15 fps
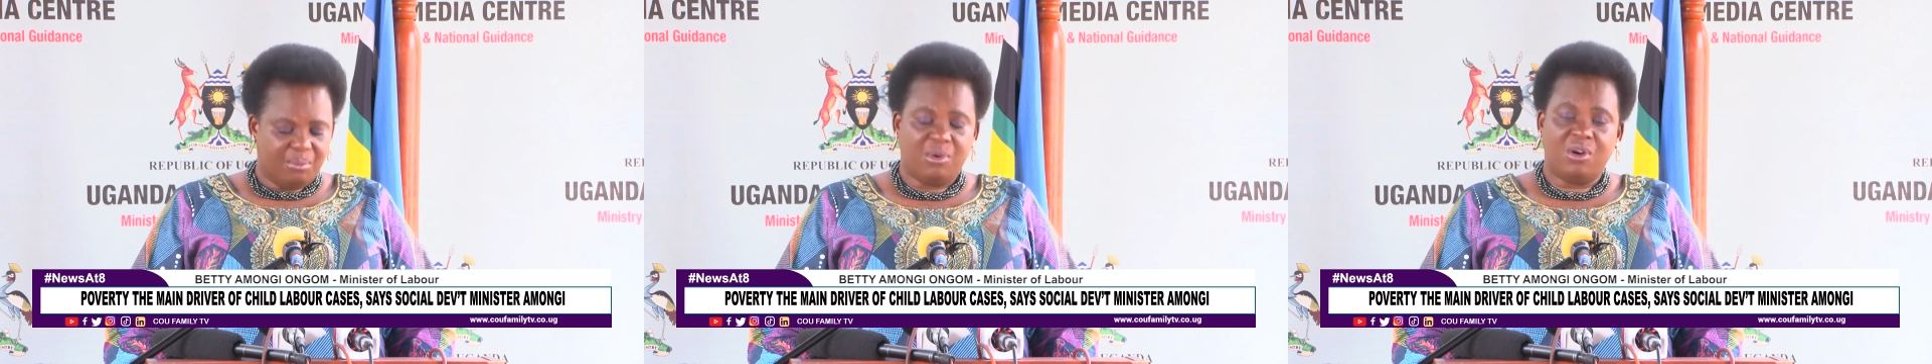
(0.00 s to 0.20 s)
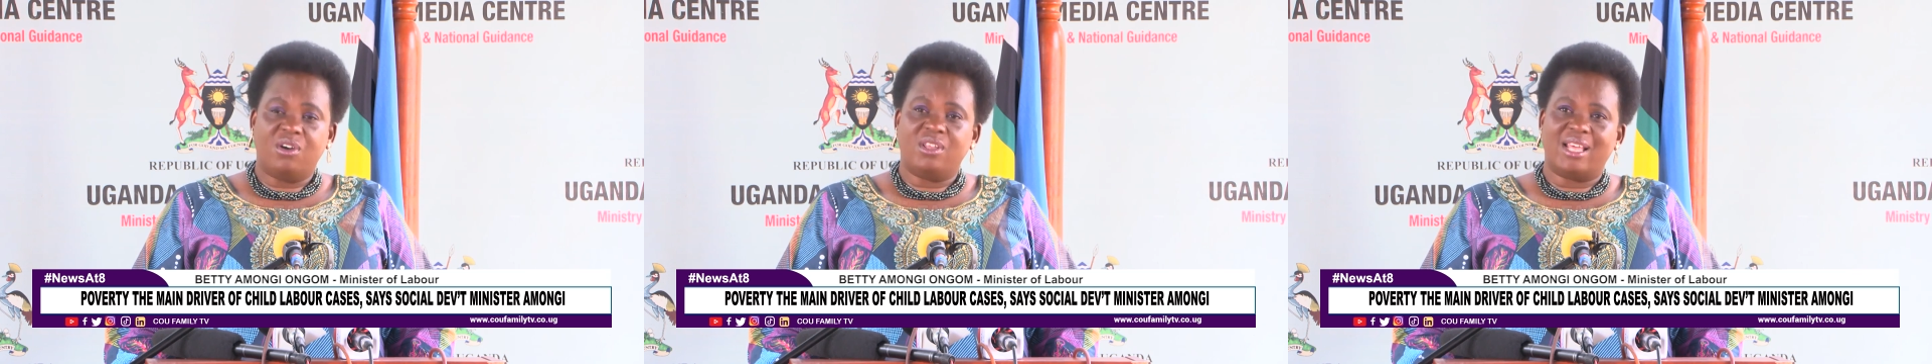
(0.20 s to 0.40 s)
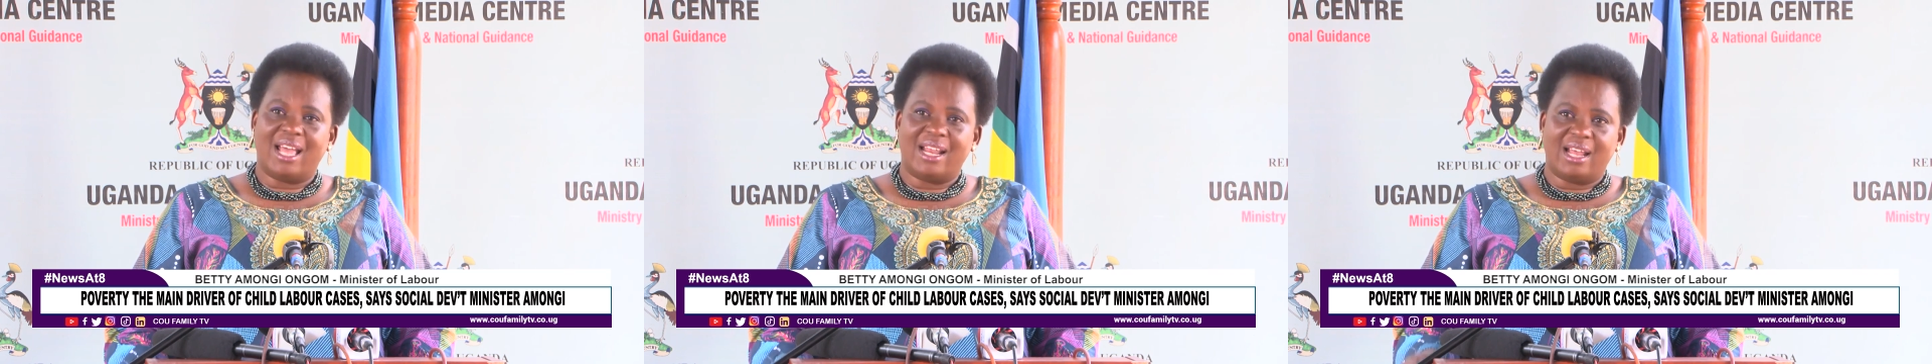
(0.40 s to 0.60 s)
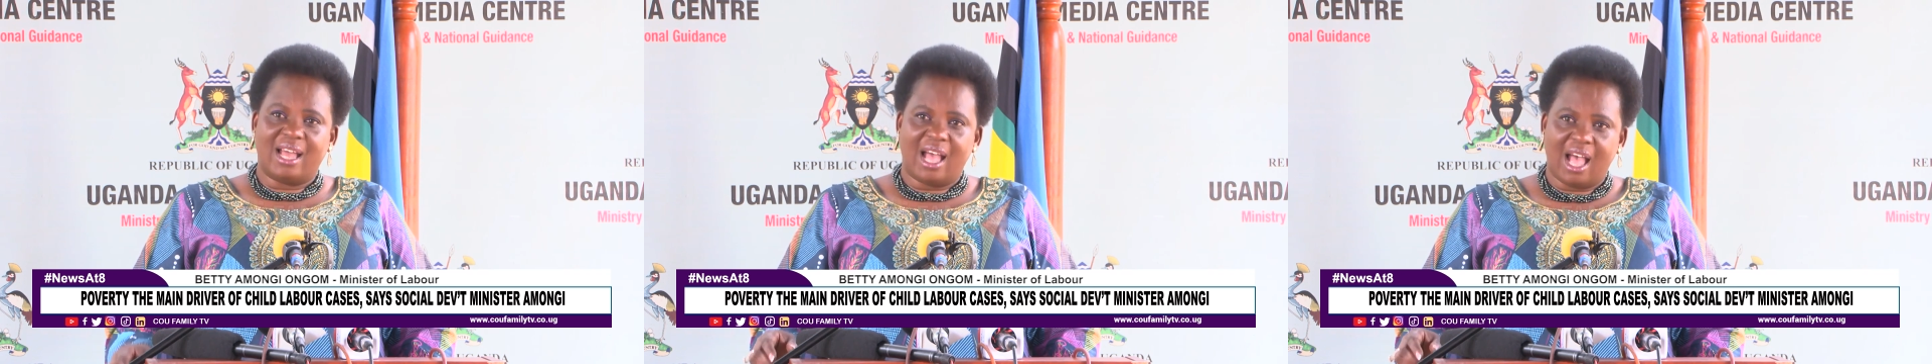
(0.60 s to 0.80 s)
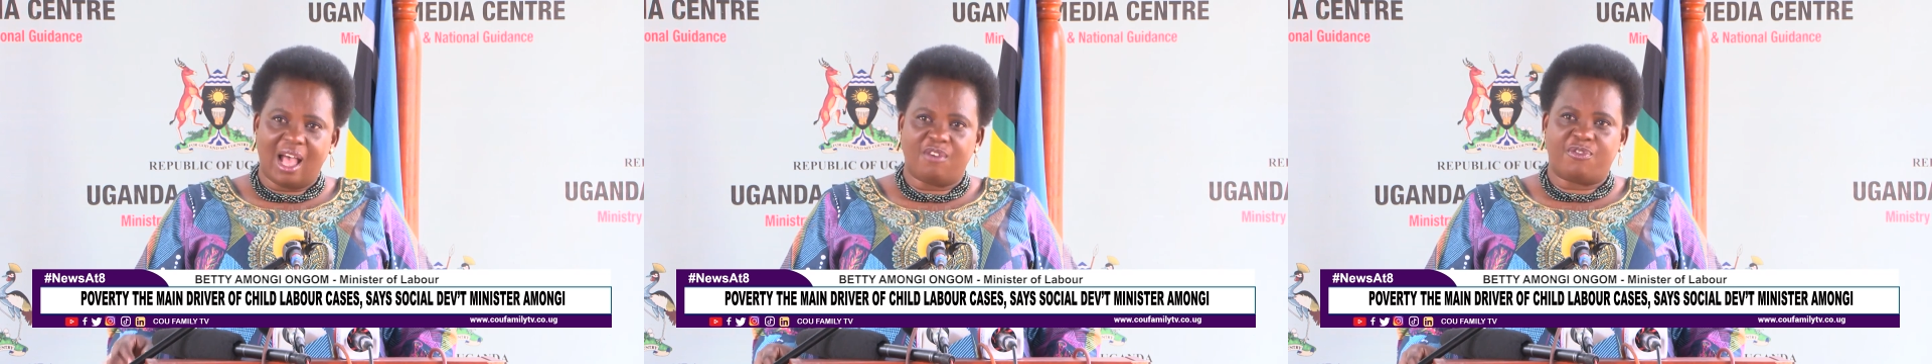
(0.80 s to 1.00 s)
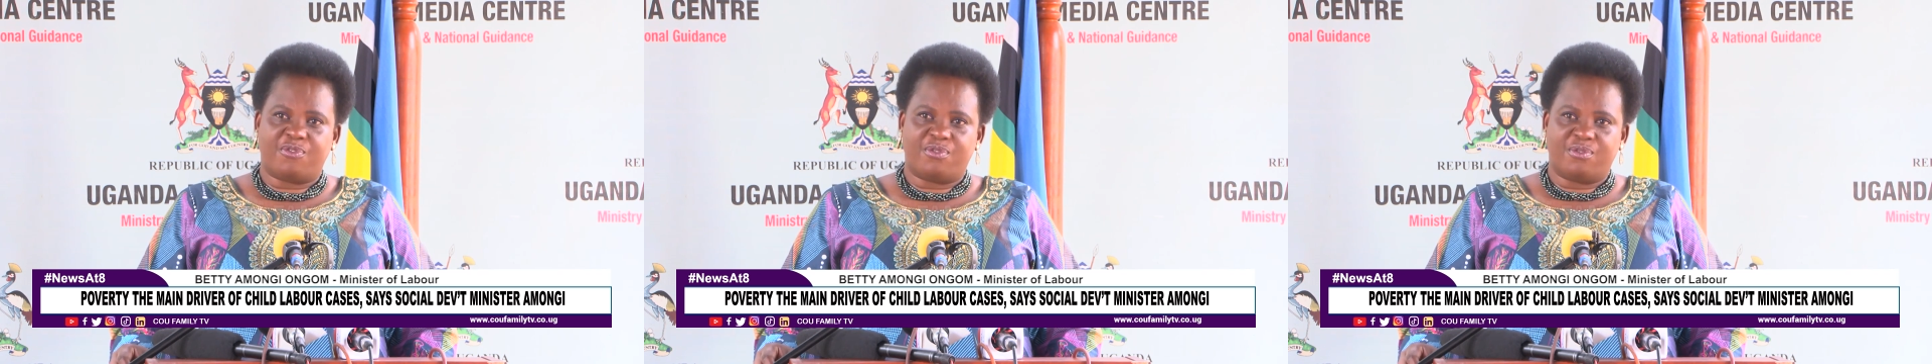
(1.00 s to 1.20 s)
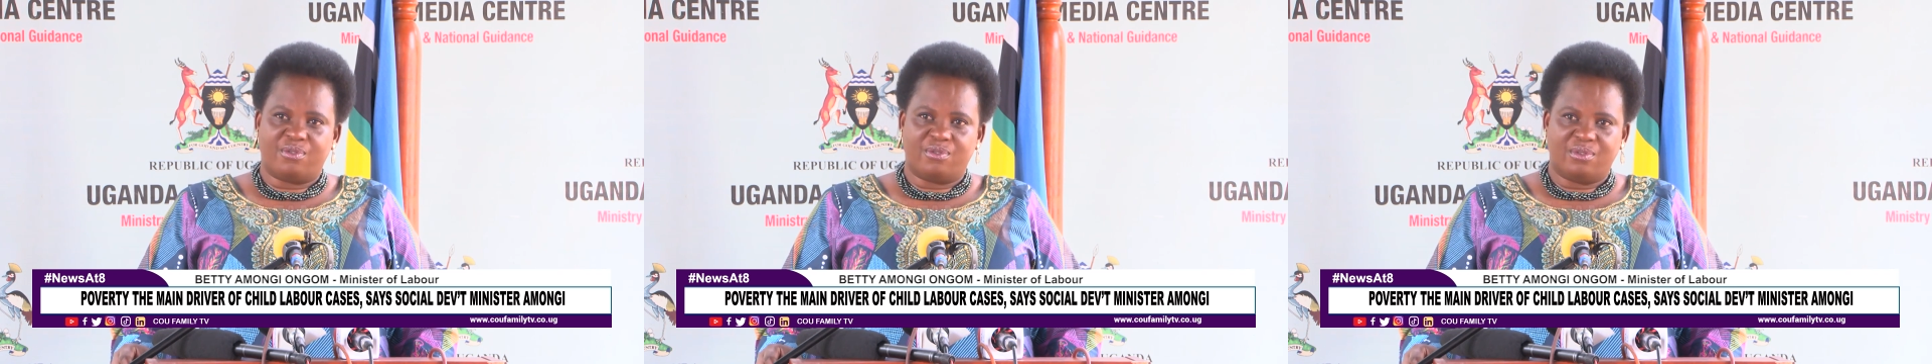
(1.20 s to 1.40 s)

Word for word: more than half